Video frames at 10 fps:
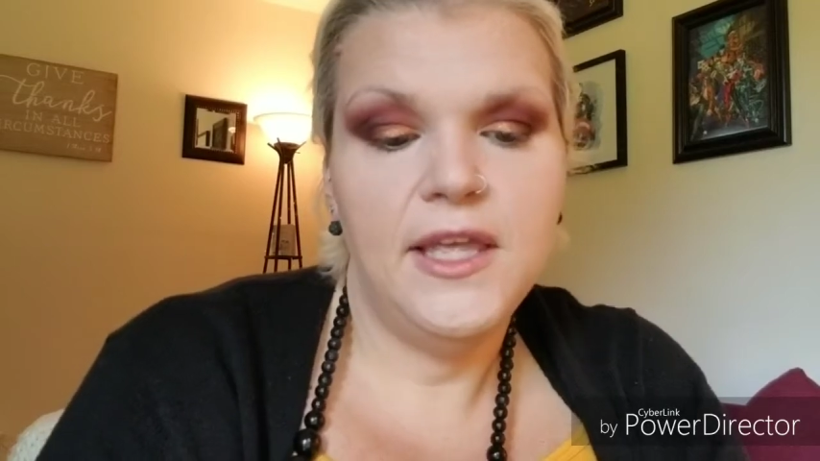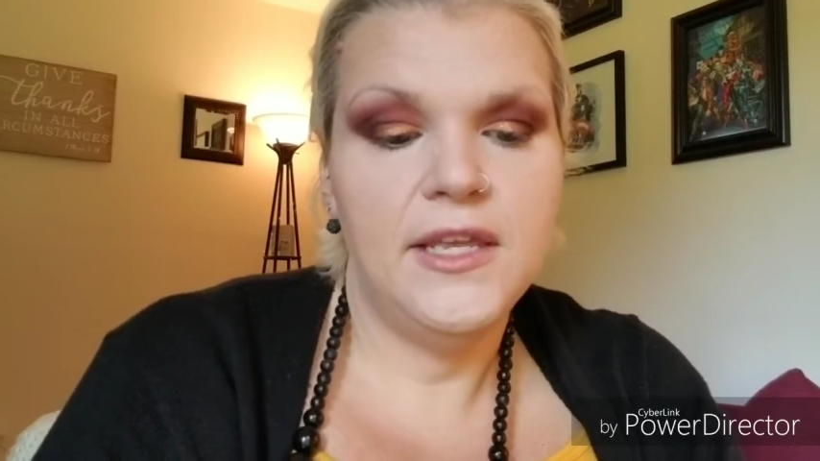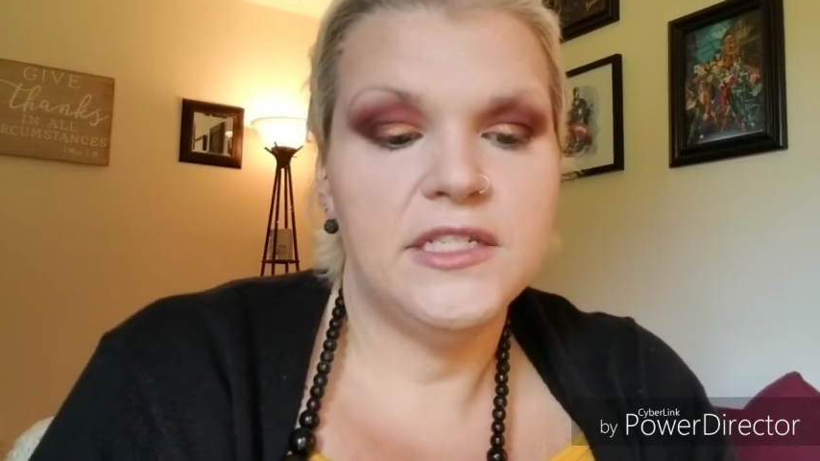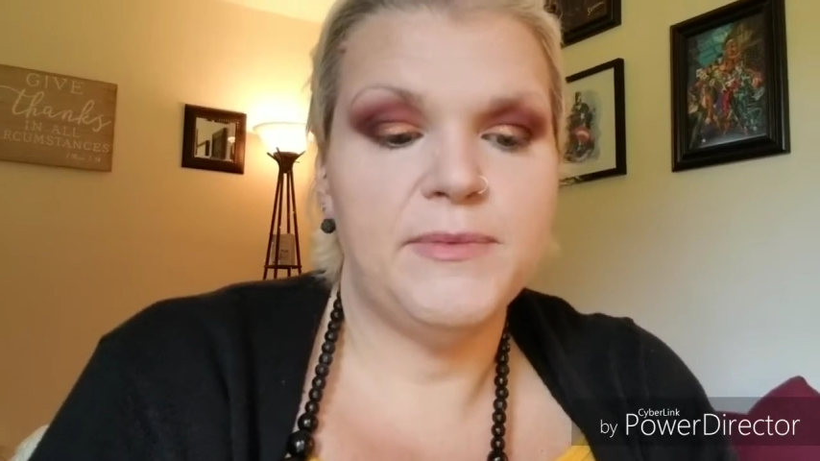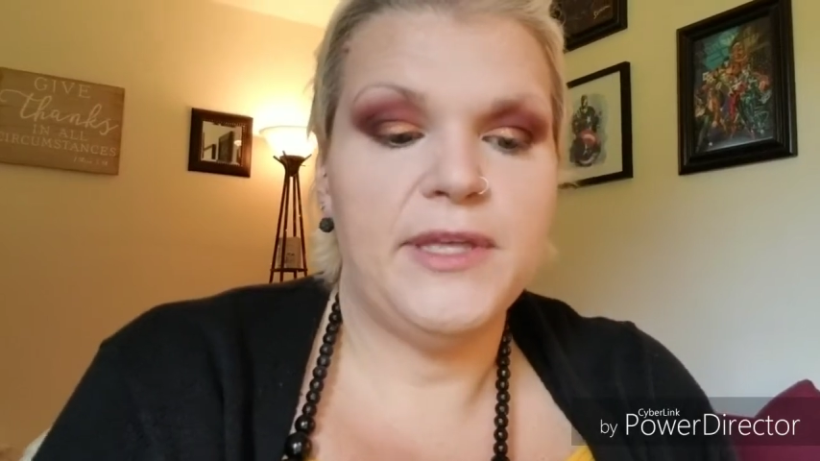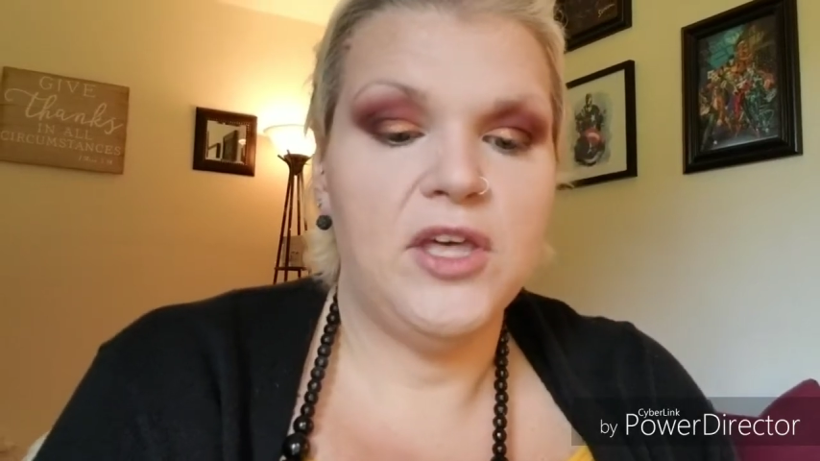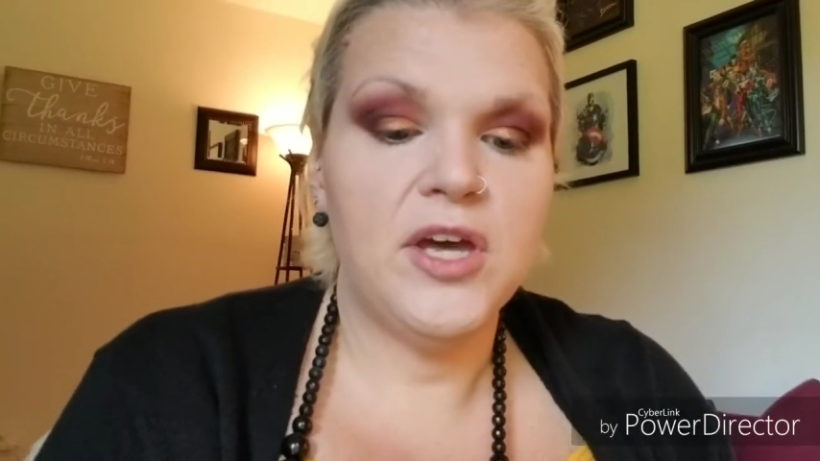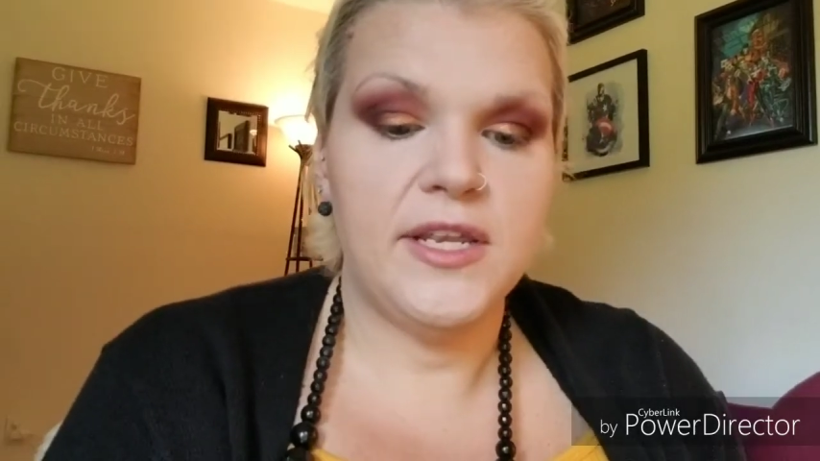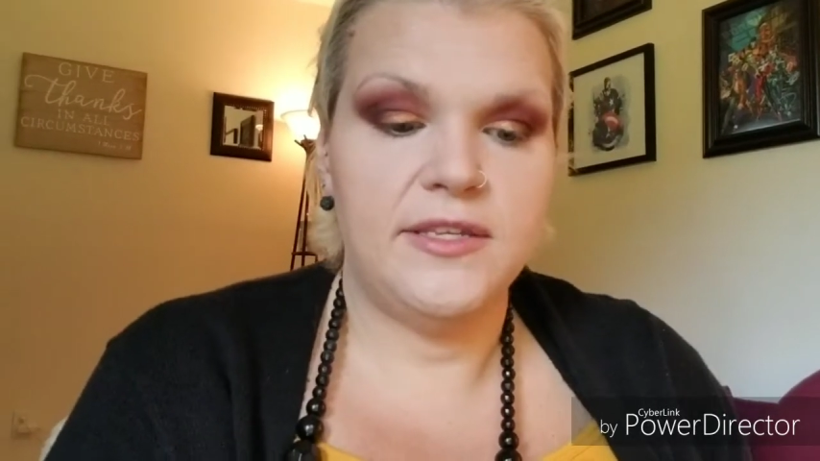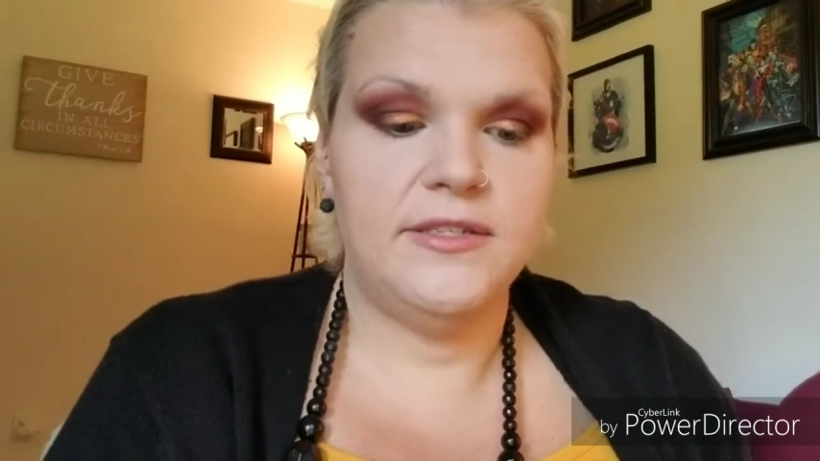to be
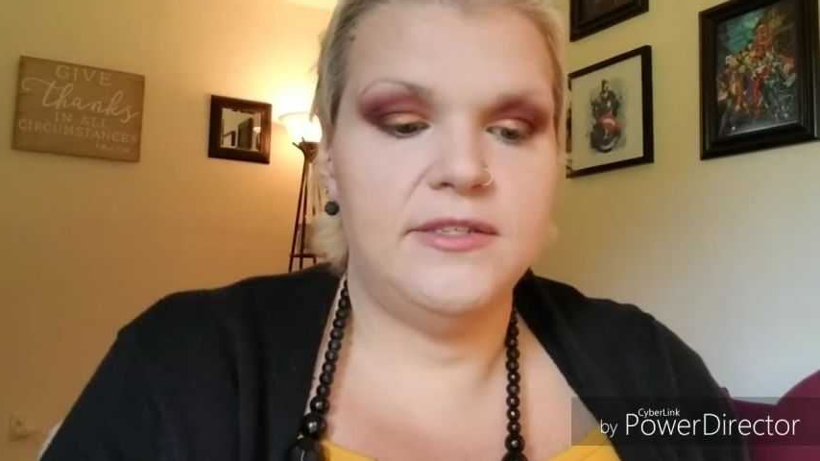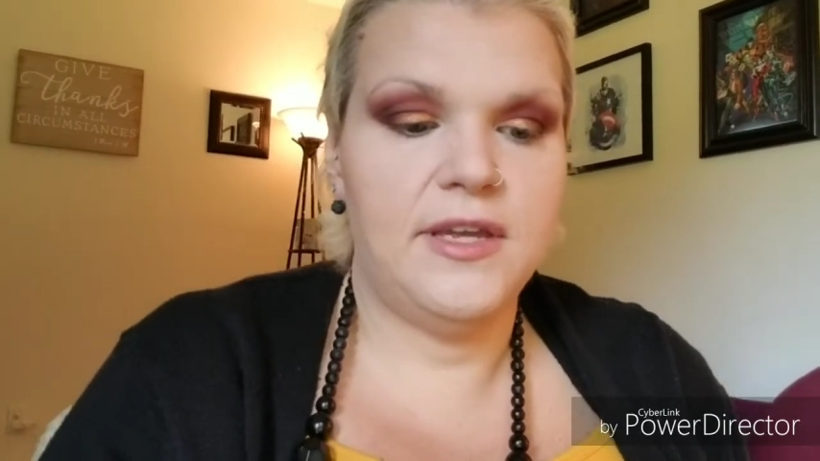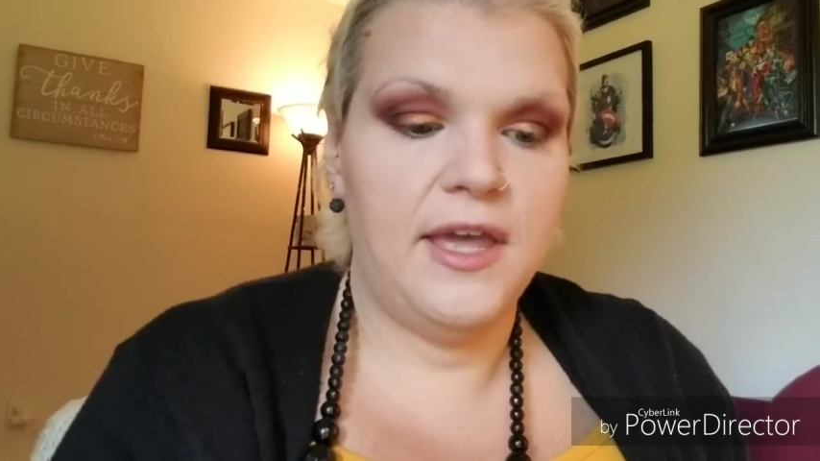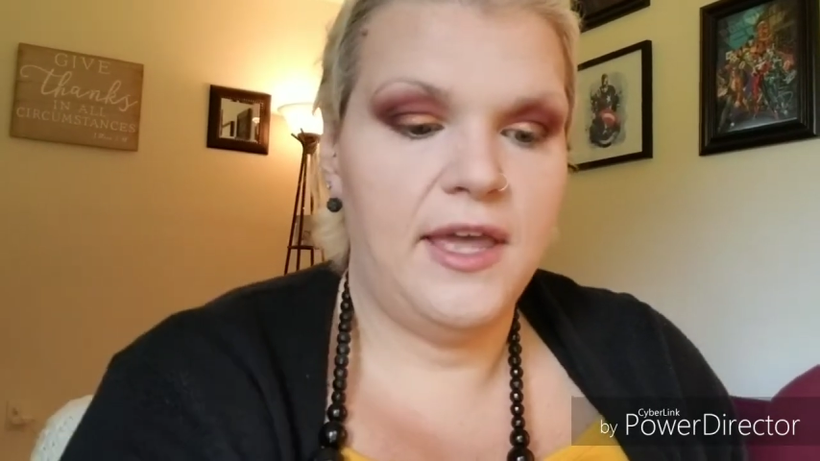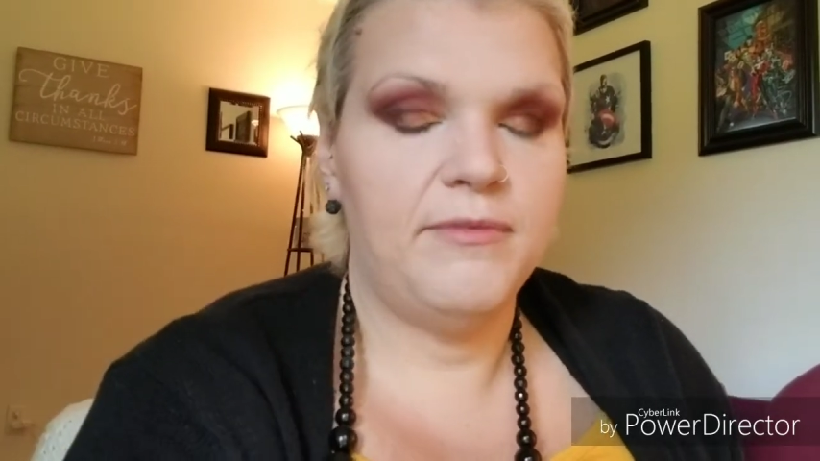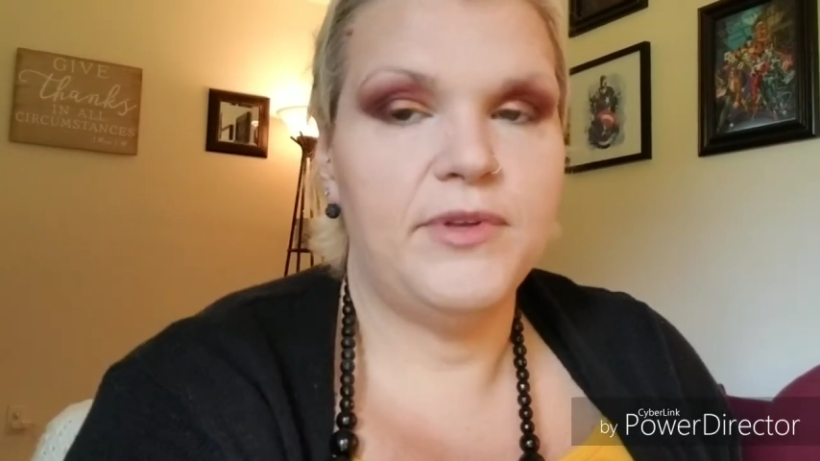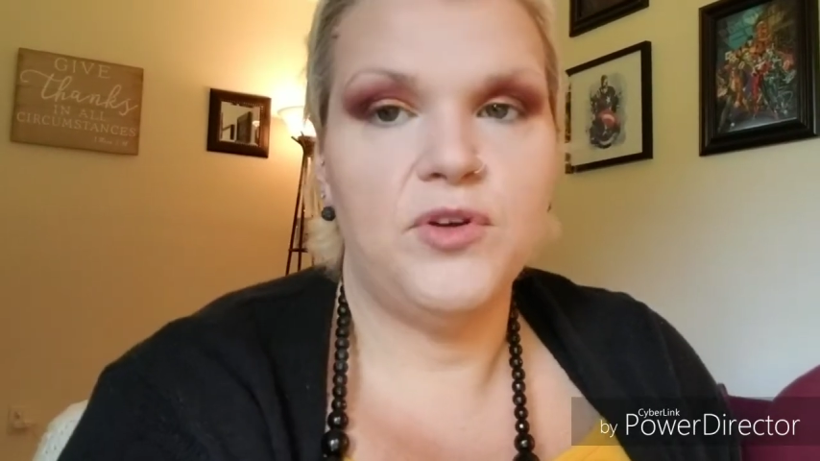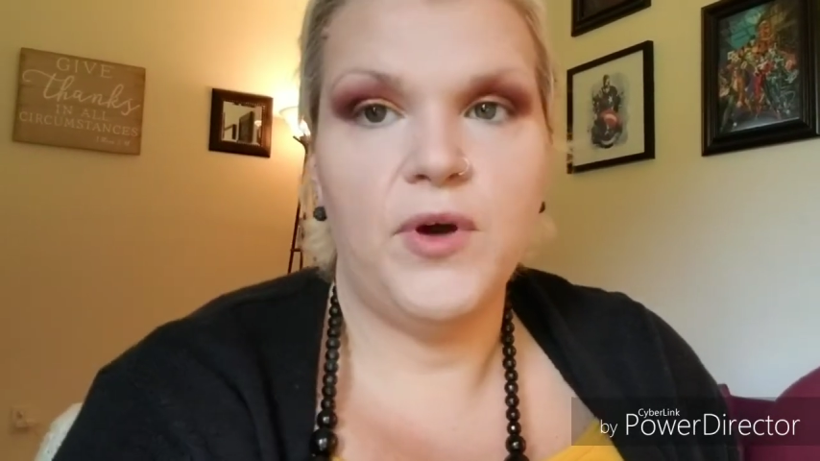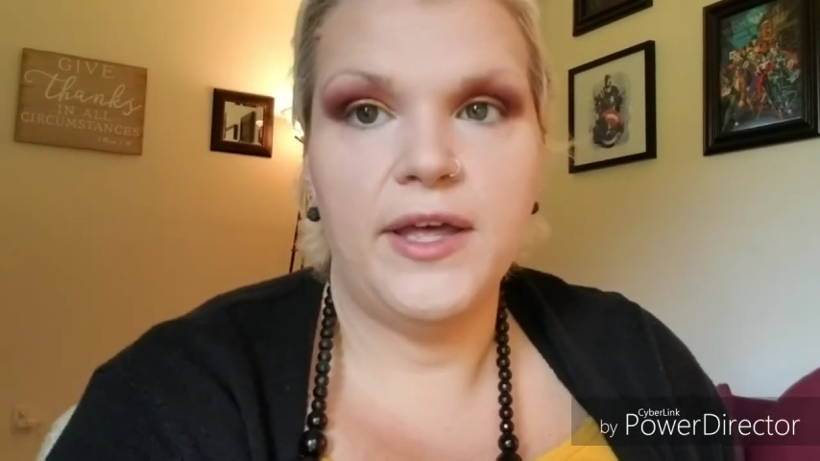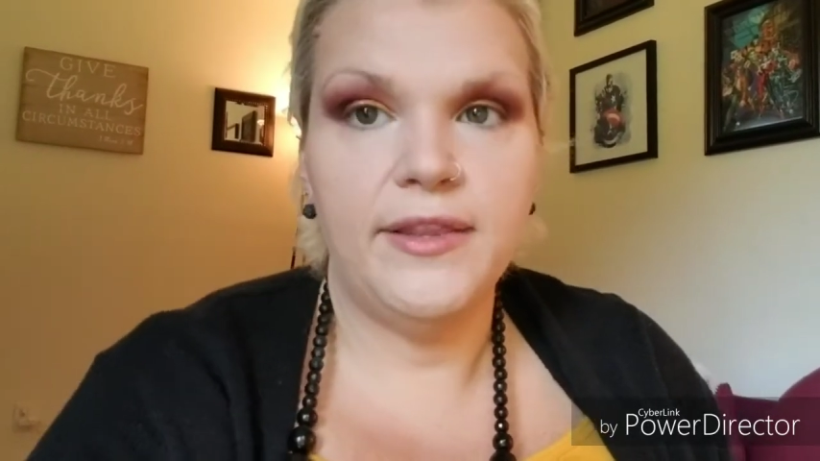honest, I have been quite